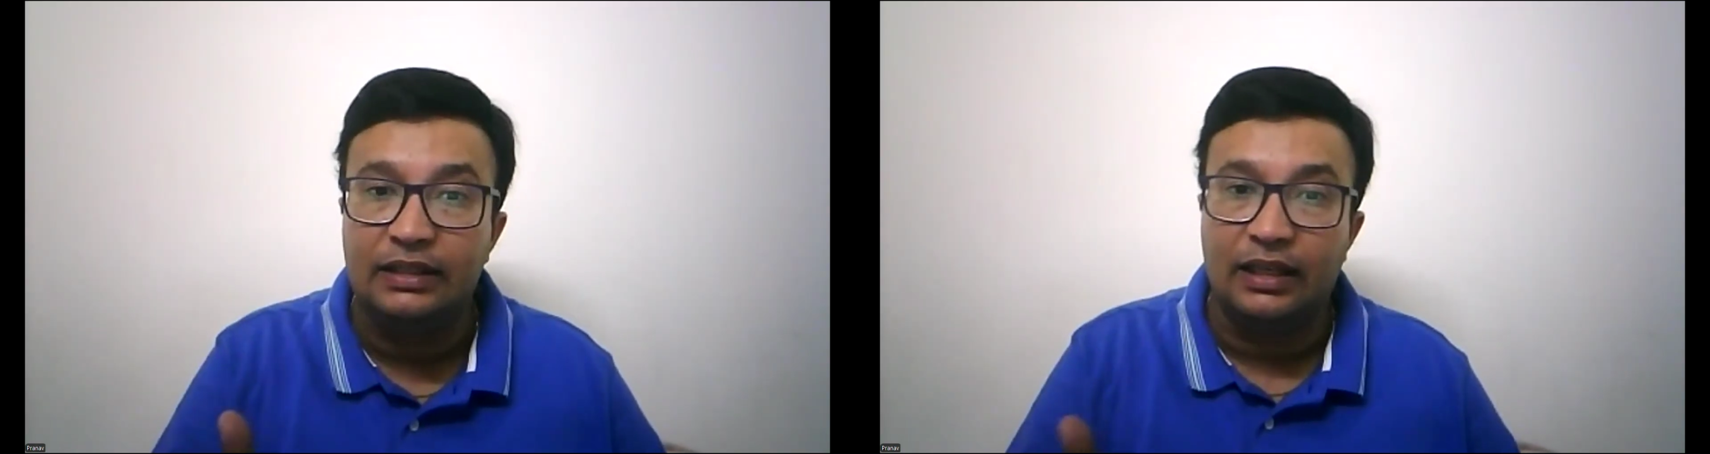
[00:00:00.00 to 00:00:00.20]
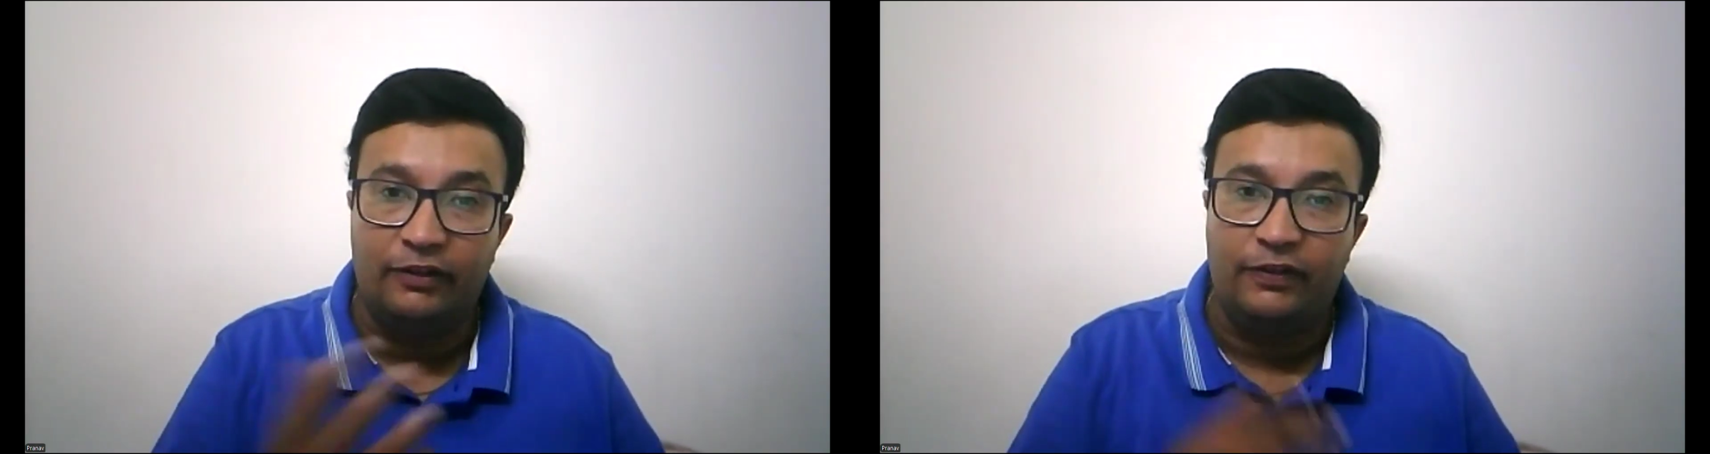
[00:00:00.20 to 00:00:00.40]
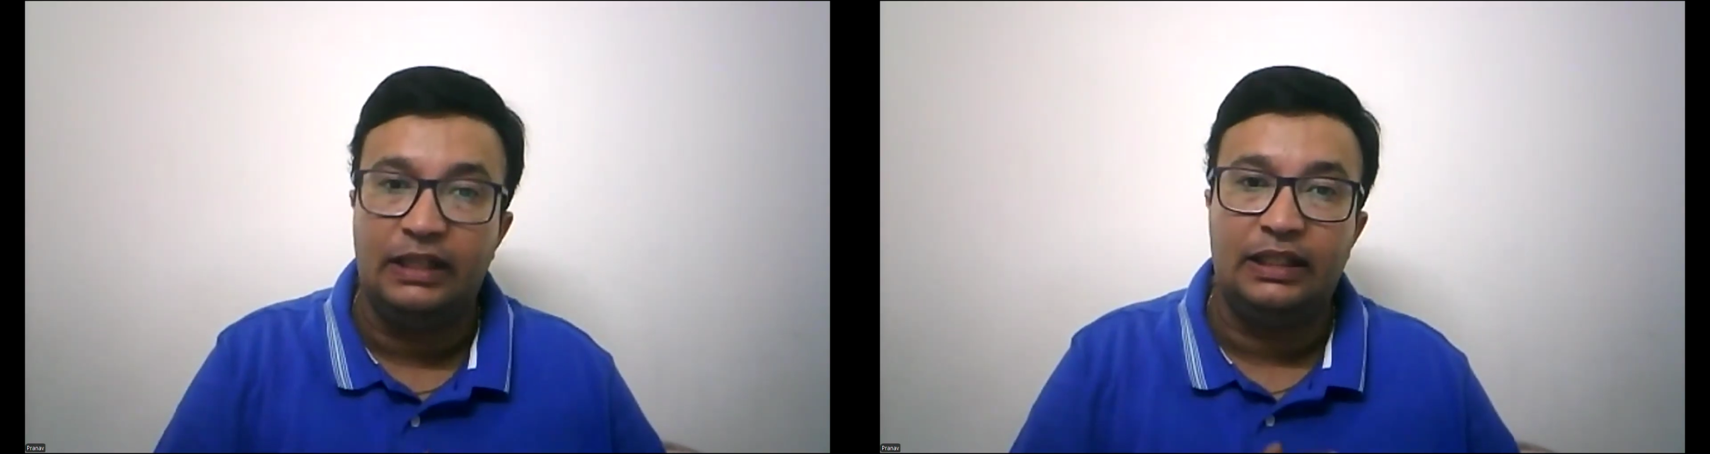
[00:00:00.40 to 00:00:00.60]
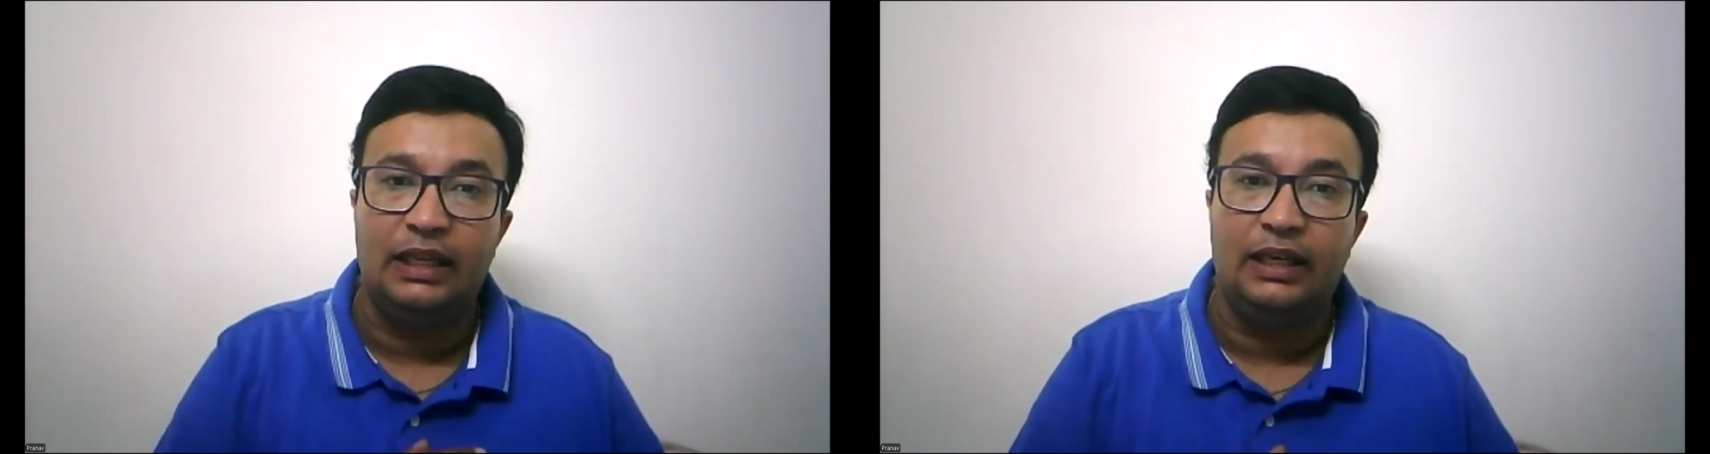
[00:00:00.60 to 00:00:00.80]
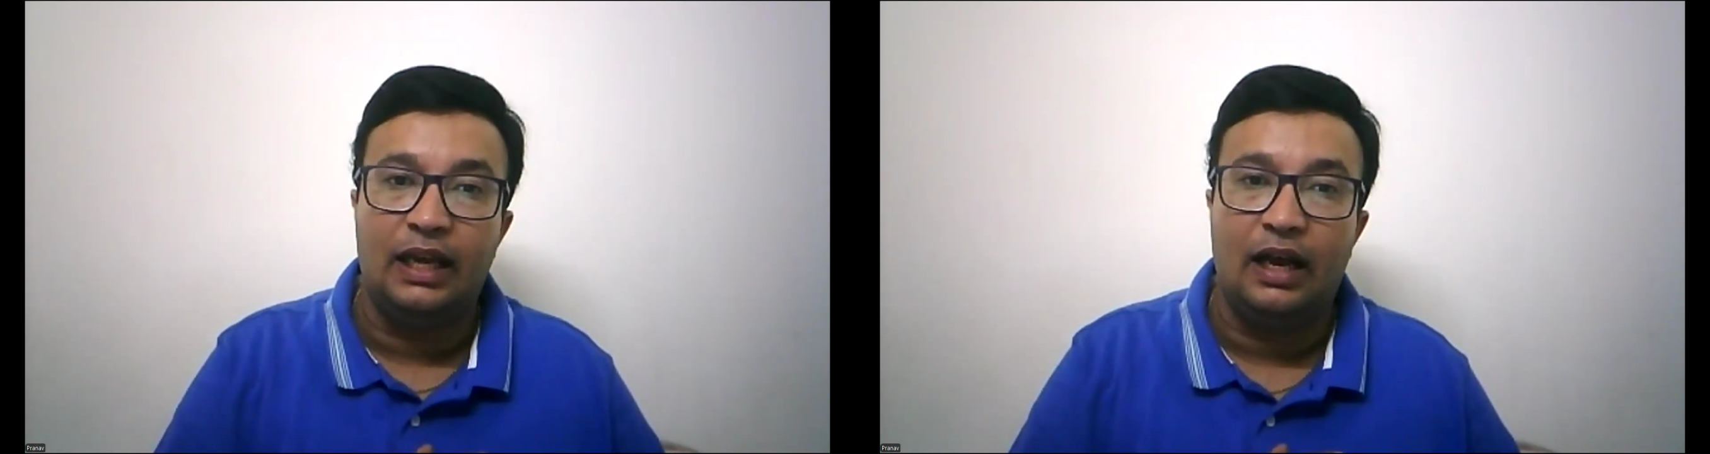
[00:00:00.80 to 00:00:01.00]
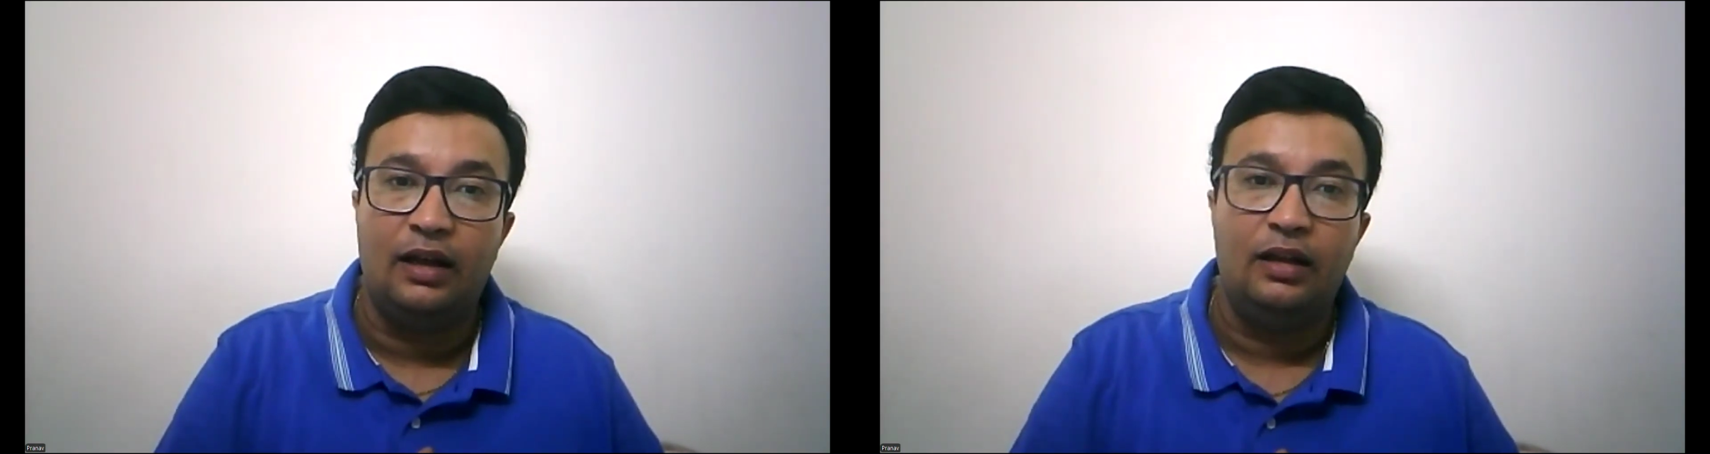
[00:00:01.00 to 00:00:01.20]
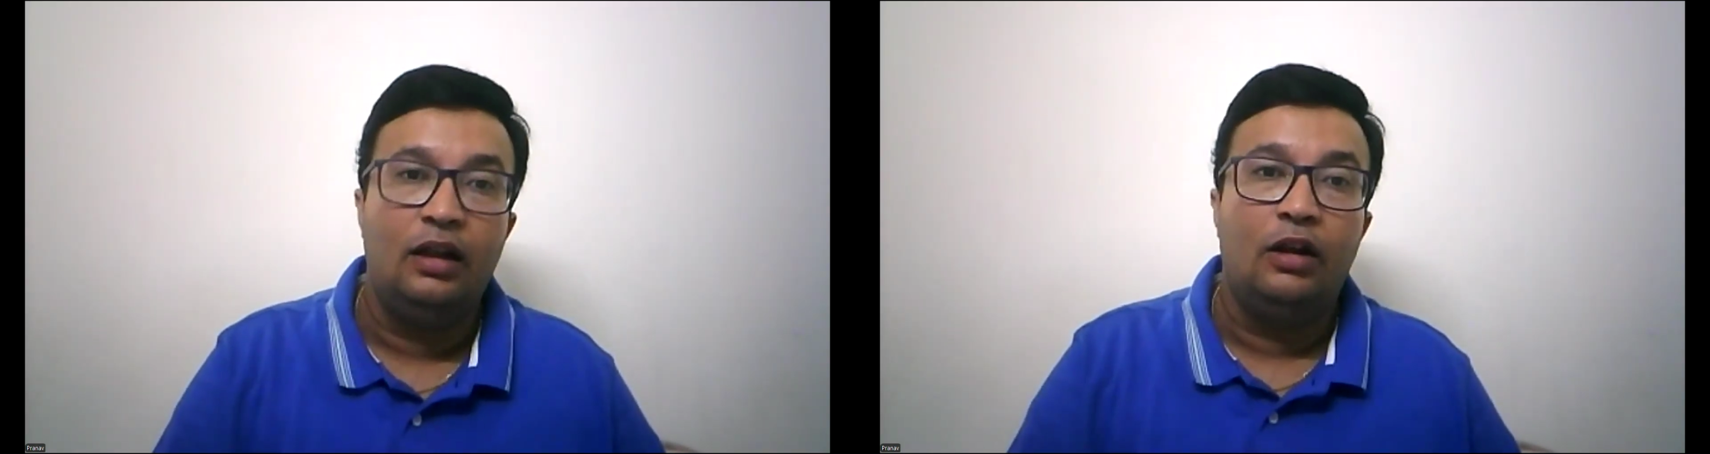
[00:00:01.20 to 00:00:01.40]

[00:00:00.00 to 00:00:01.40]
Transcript: surface area